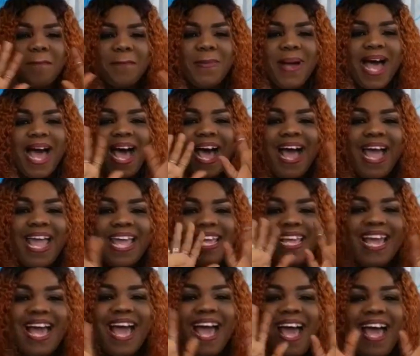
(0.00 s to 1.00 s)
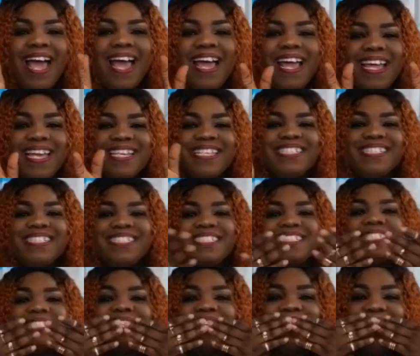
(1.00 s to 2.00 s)
Bye, guys.
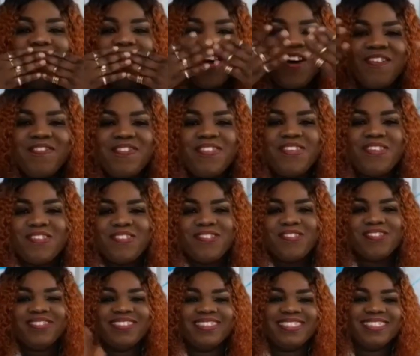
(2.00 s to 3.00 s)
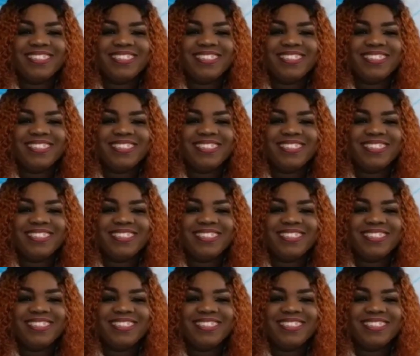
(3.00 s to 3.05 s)
Love you.